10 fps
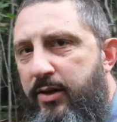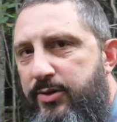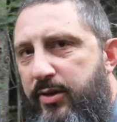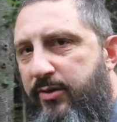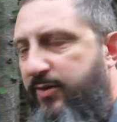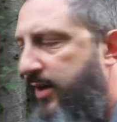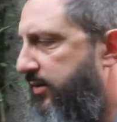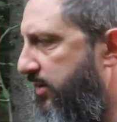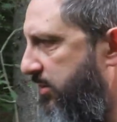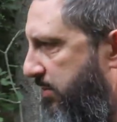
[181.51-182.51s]
So then
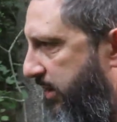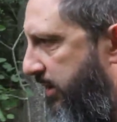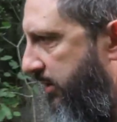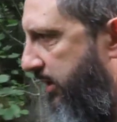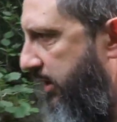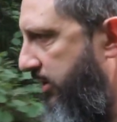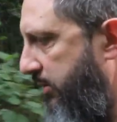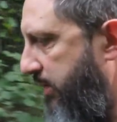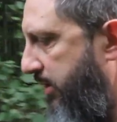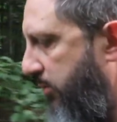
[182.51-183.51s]
faith cometh by hearing, and
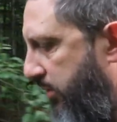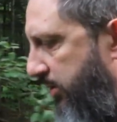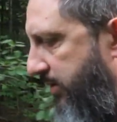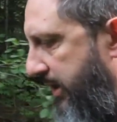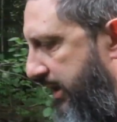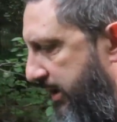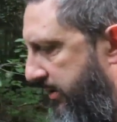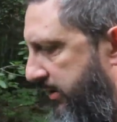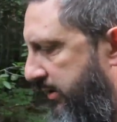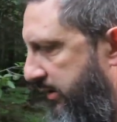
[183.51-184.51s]
hearing by the Word of
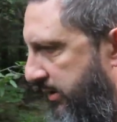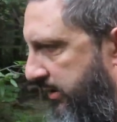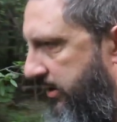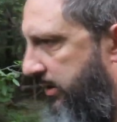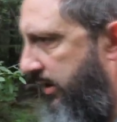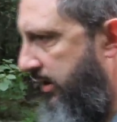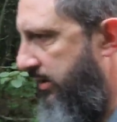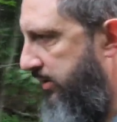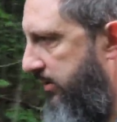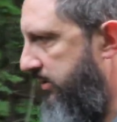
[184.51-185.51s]
God.
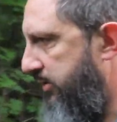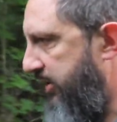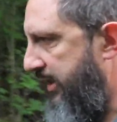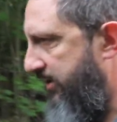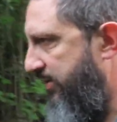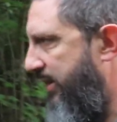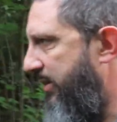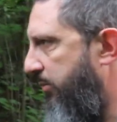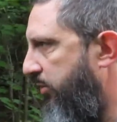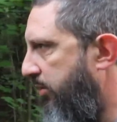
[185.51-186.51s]
Uh, sanctify
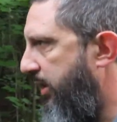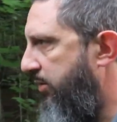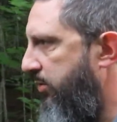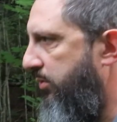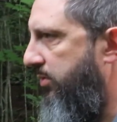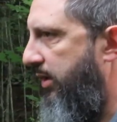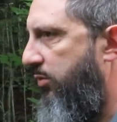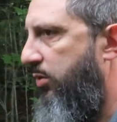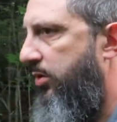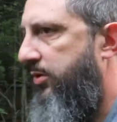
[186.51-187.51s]
them through thy truth,
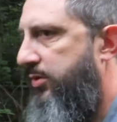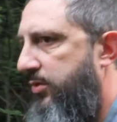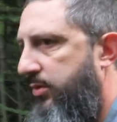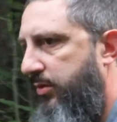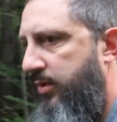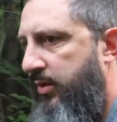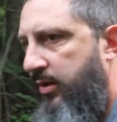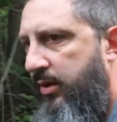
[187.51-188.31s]
thy Word is truth.